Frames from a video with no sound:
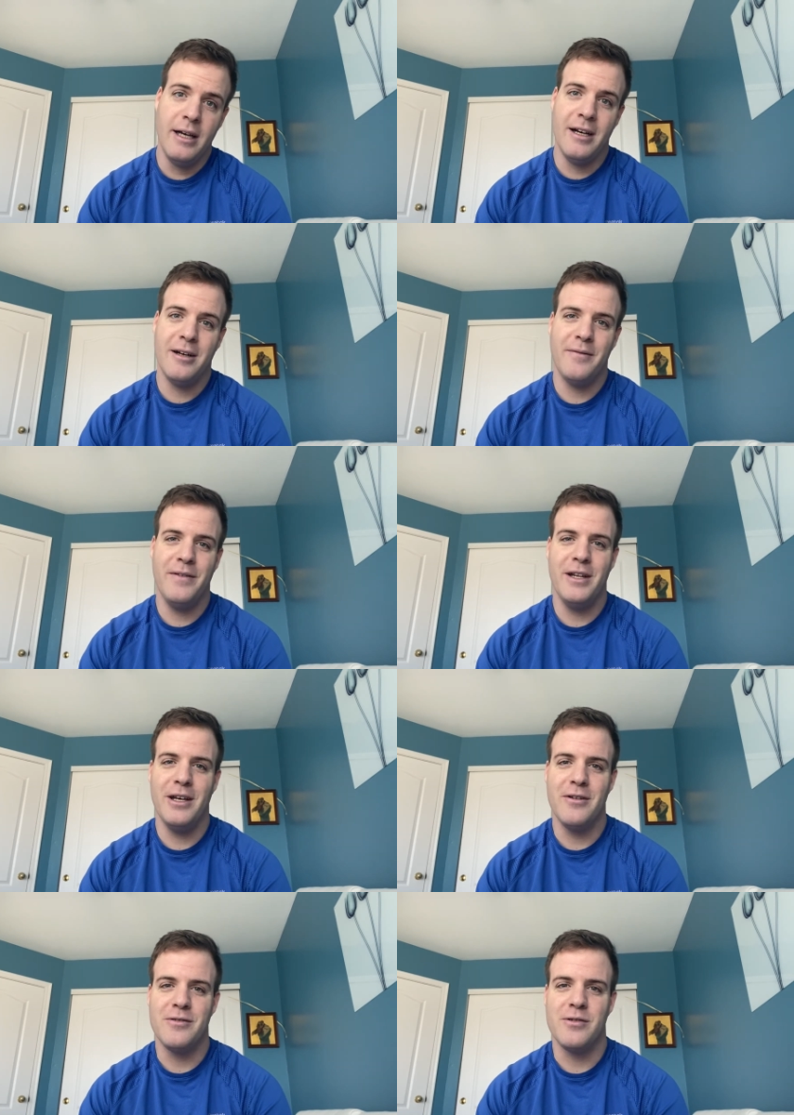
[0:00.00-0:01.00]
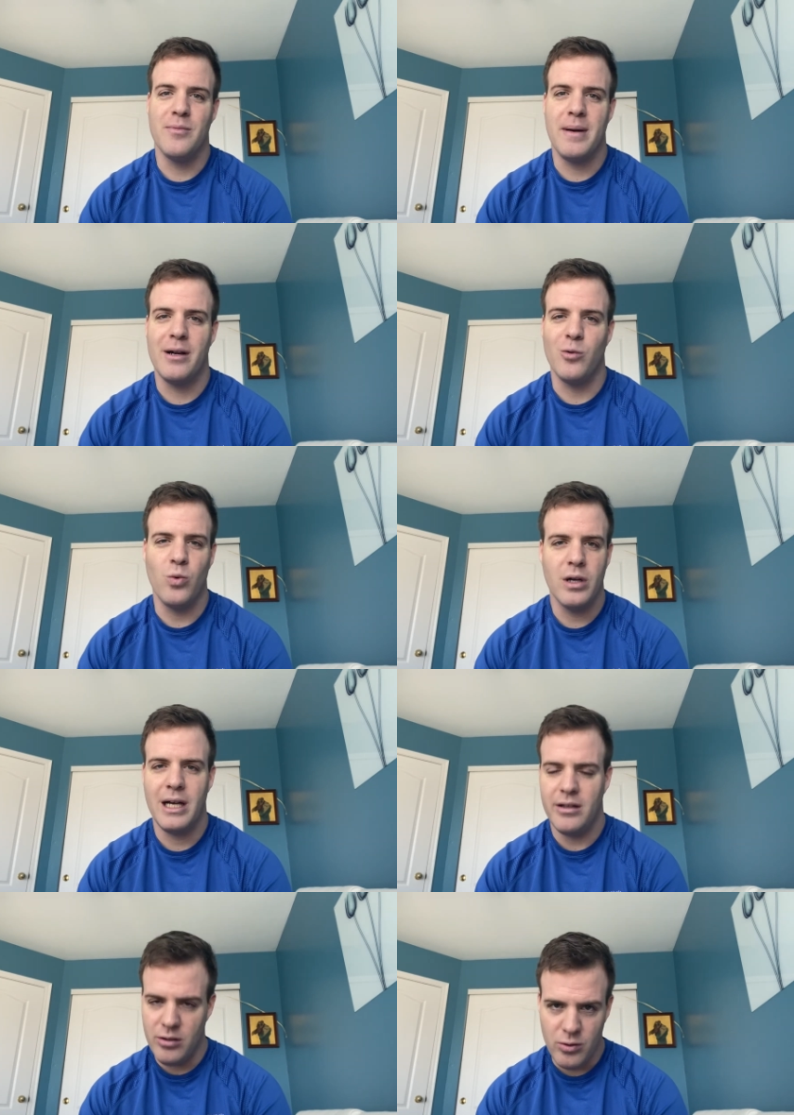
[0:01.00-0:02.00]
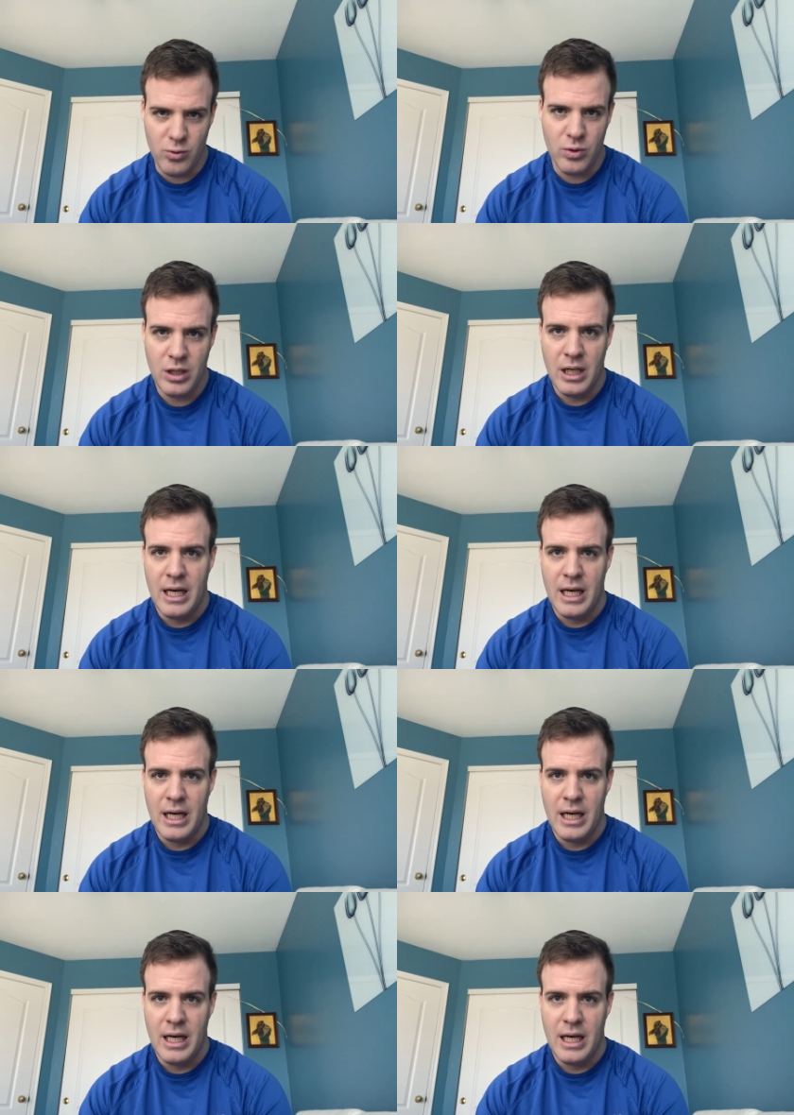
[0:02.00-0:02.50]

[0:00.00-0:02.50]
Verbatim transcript: uh, videos no matter what I do.